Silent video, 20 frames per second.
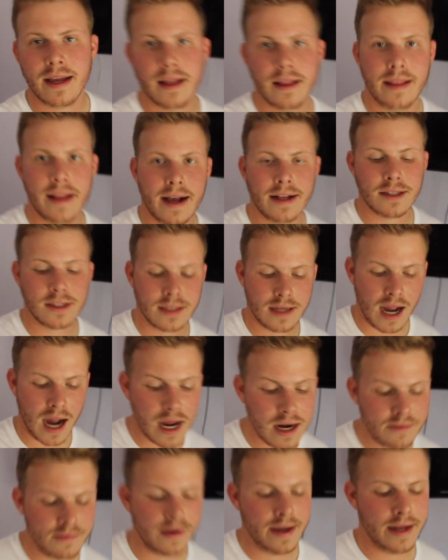it, and that's
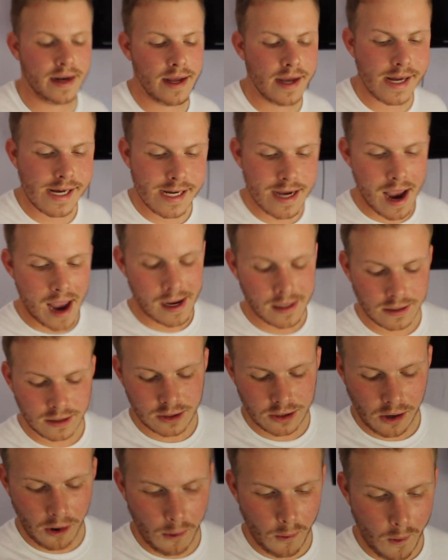kind of it.
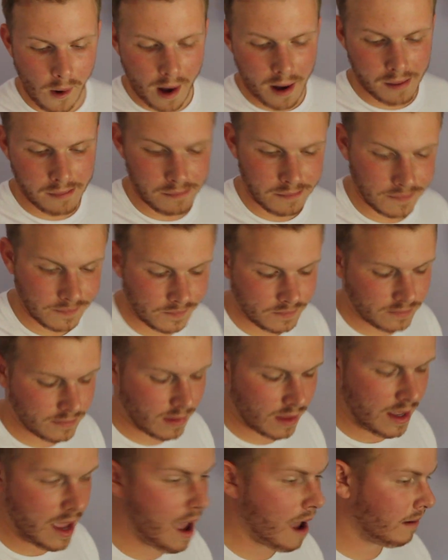So
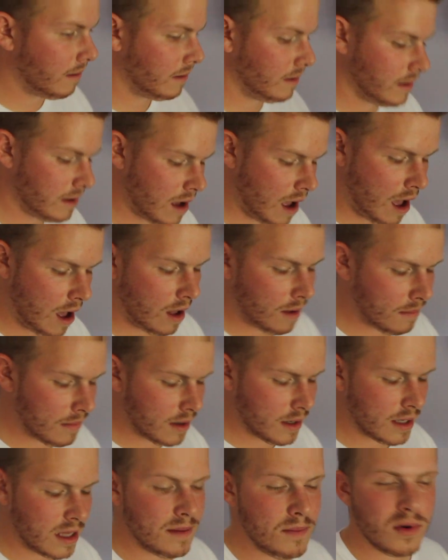yeah, I'm
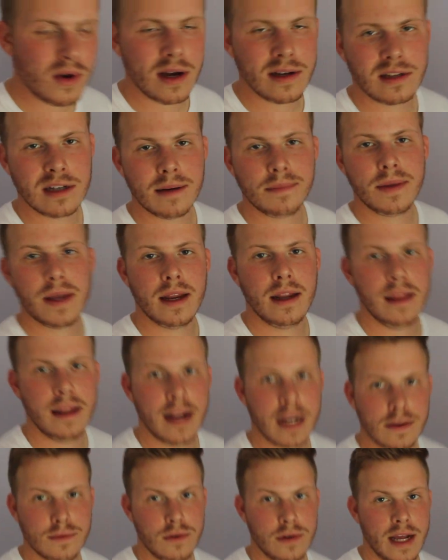gonna keep you guys updated in the
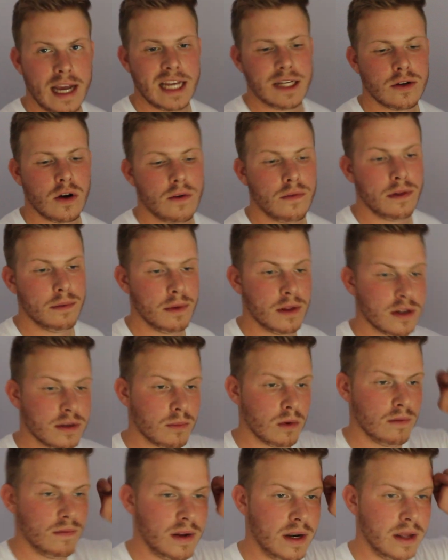next few days, hopefully with some
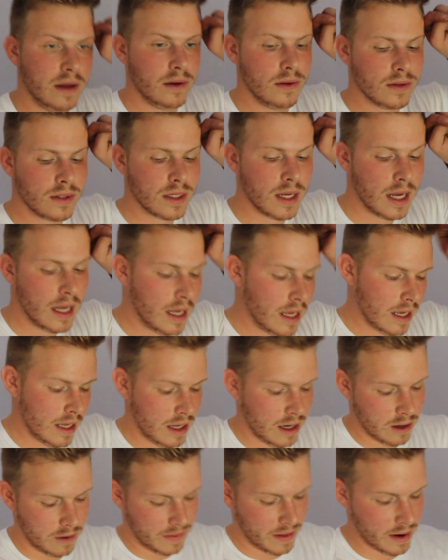more videos
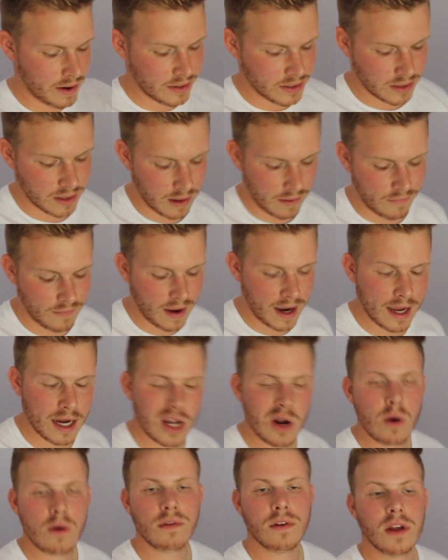here and there and stuff. I gotta
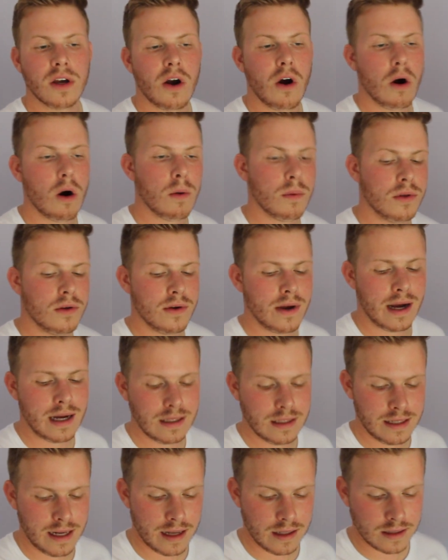go over the car with you
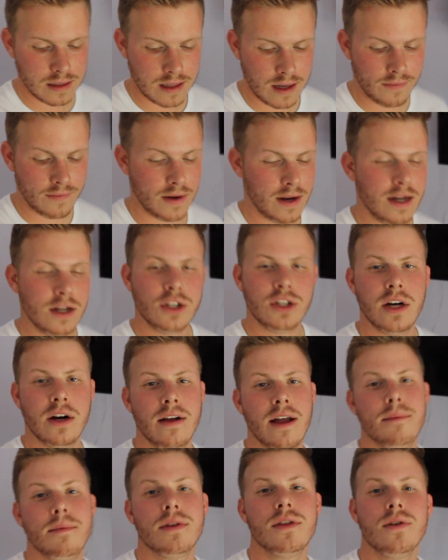guys yet and stuff. I didn't share
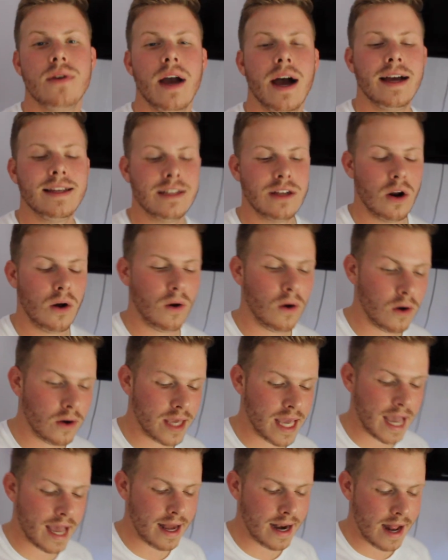that with you guys at all
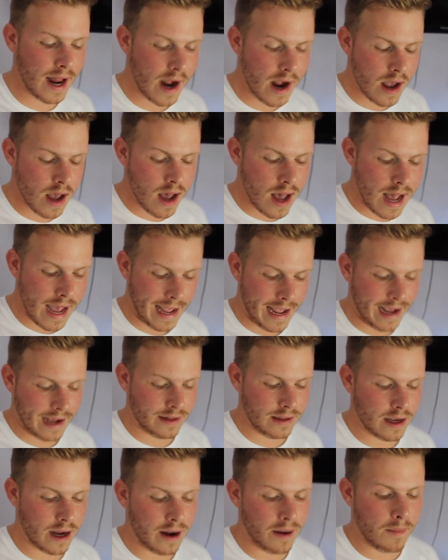yet.
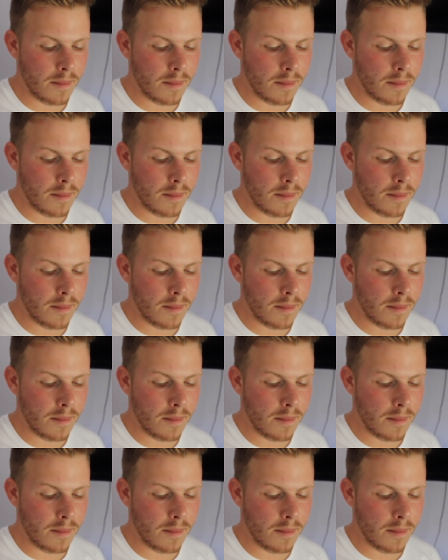And